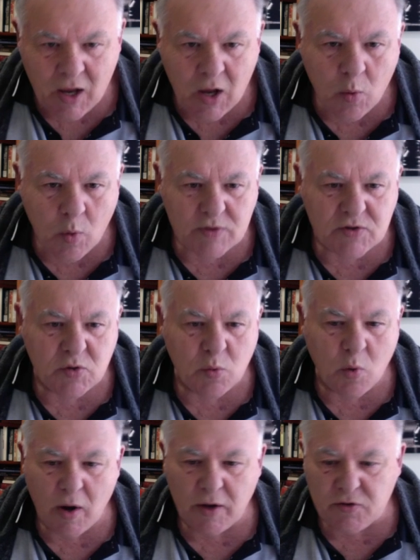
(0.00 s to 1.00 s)
What do
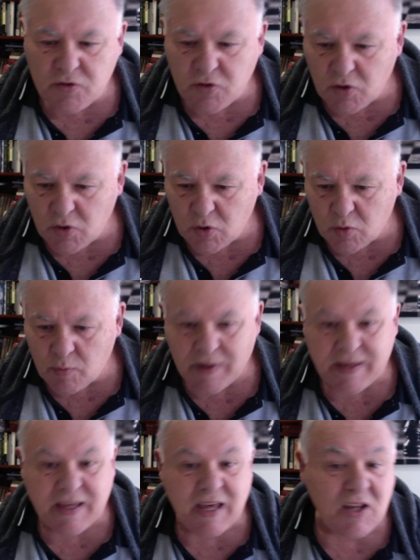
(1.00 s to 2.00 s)
I do? My
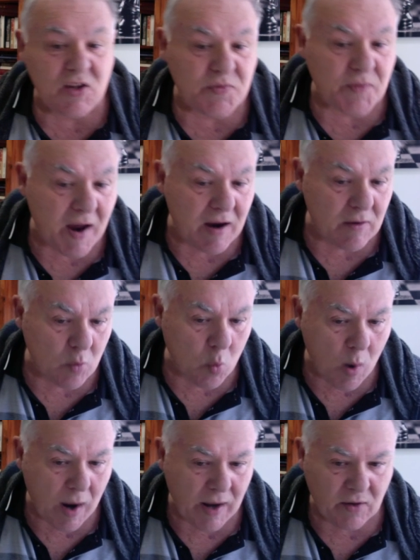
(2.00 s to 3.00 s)
king's far
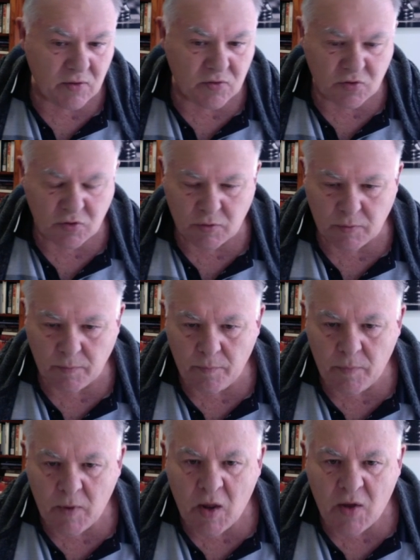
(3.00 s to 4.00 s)
away too.
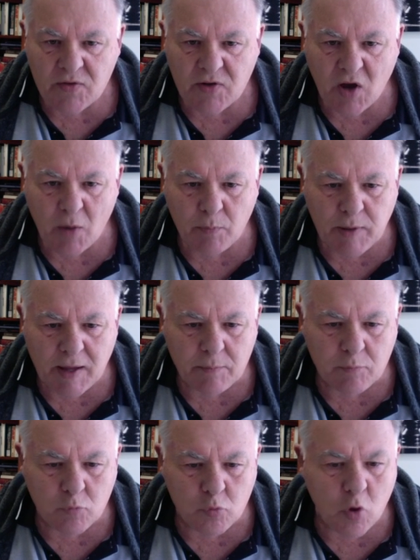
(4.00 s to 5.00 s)
So I played
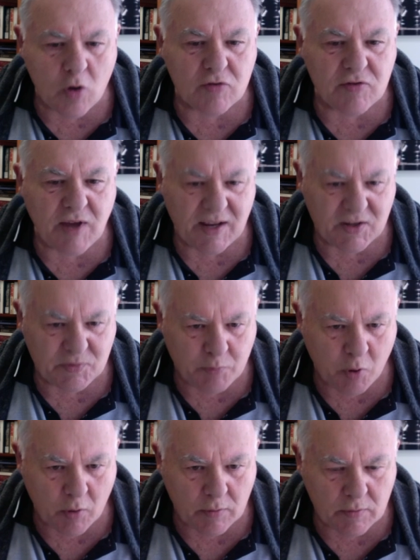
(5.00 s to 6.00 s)
rook takes
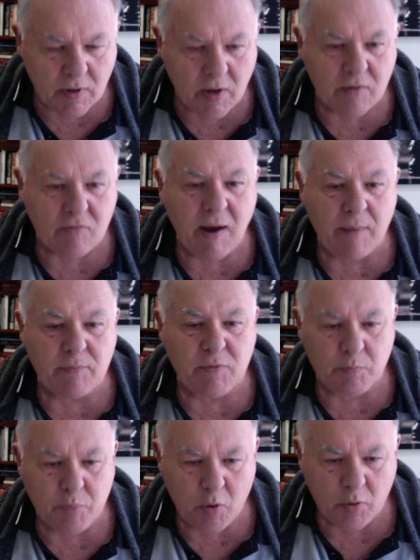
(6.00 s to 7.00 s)
pawn. I grabbed a
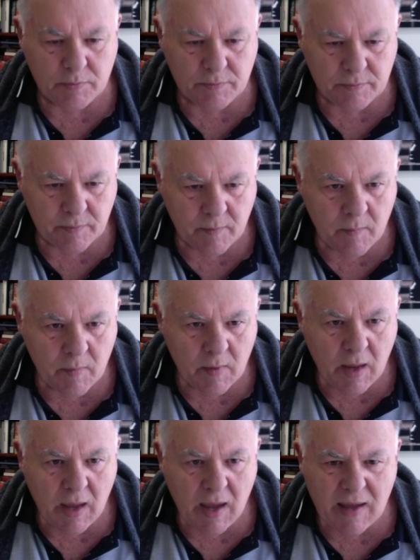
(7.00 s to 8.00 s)
pawn.
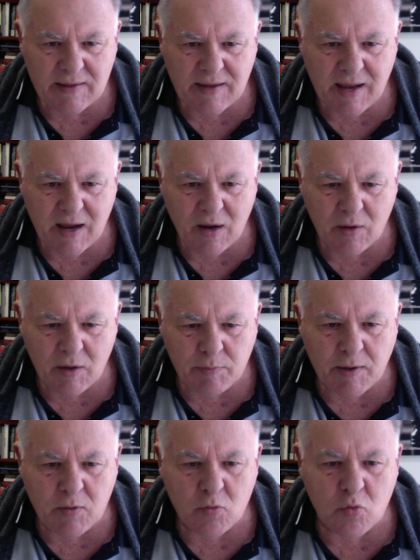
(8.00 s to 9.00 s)
And now he
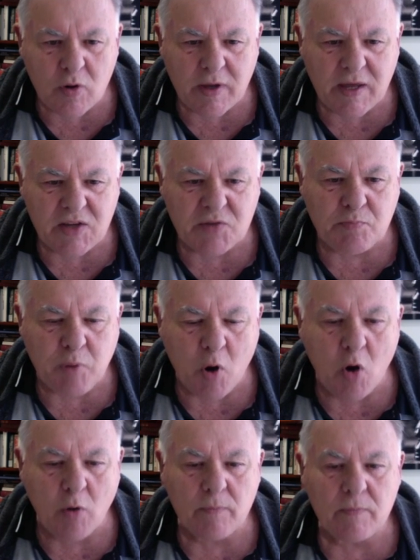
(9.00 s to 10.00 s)
played rook hits pawn.